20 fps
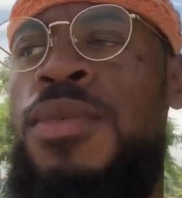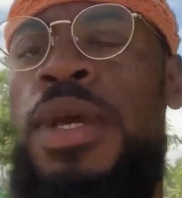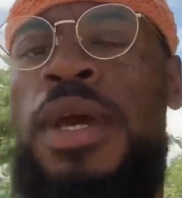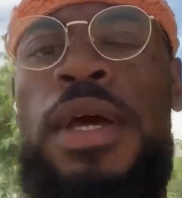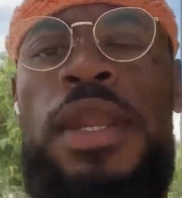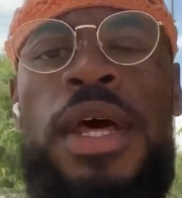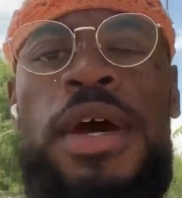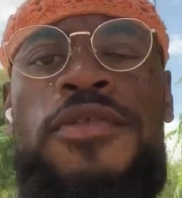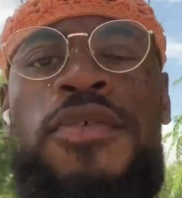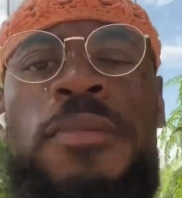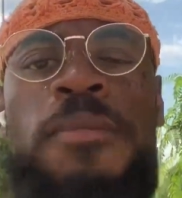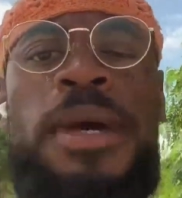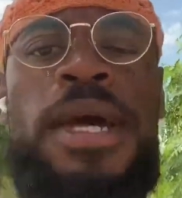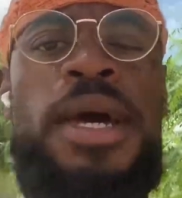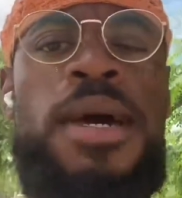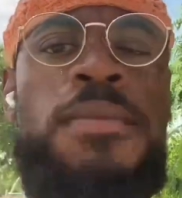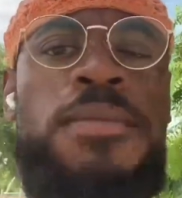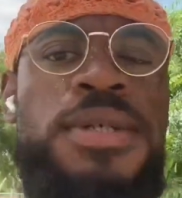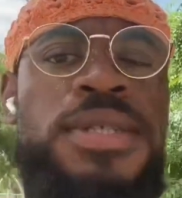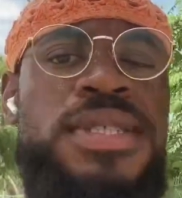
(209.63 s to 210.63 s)
And every
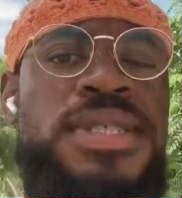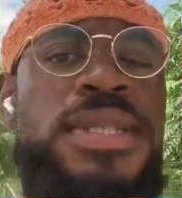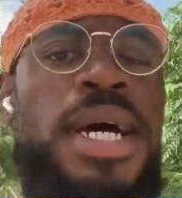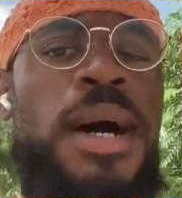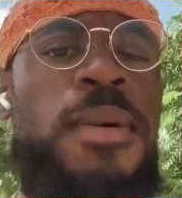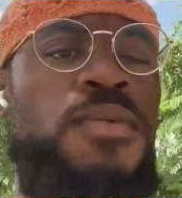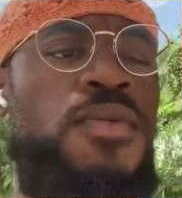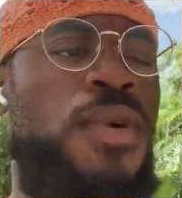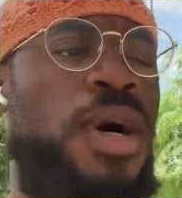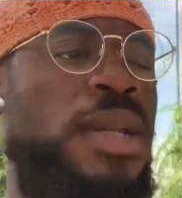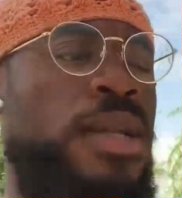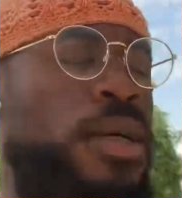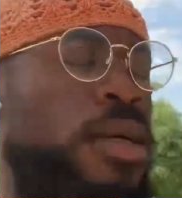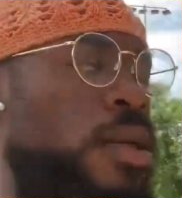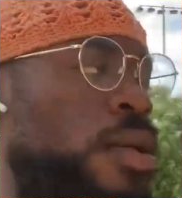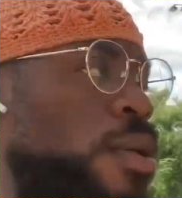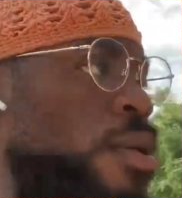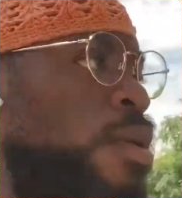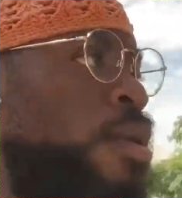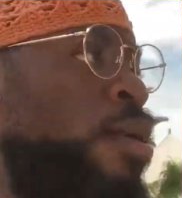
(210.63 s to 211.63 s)
man must stop running
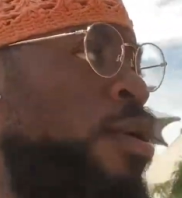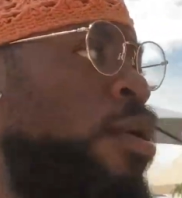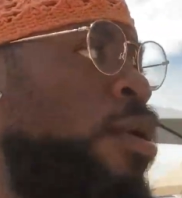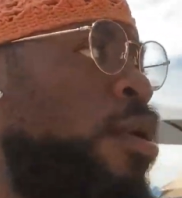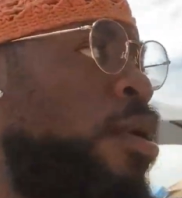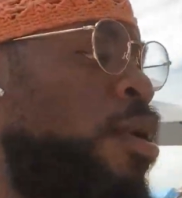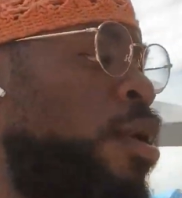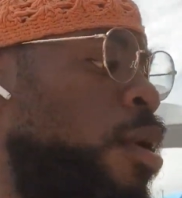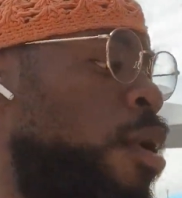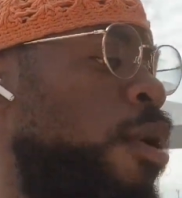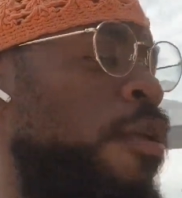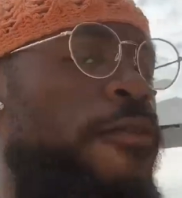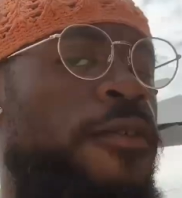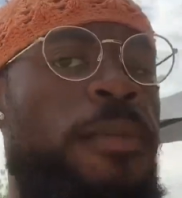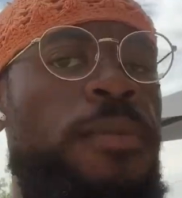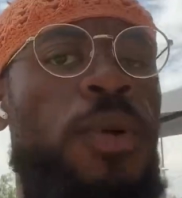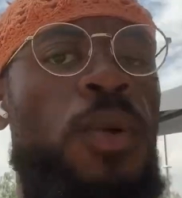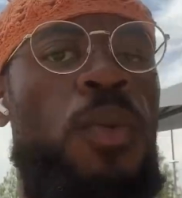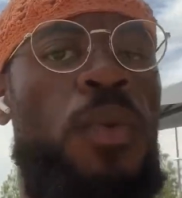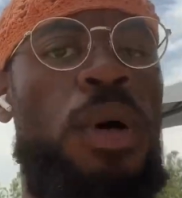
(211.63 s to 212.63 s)

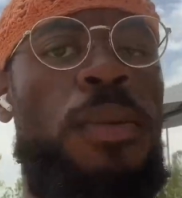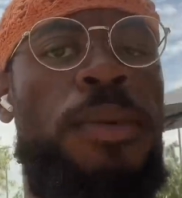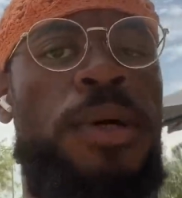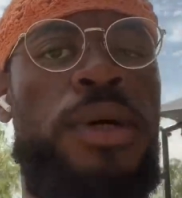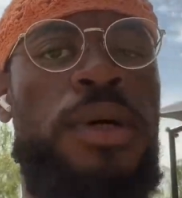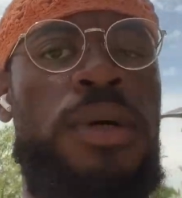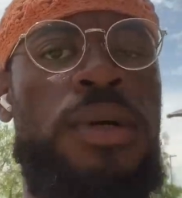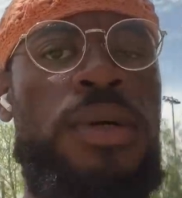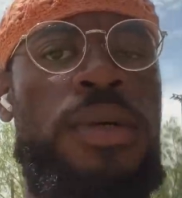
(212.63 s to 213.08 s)
from the woman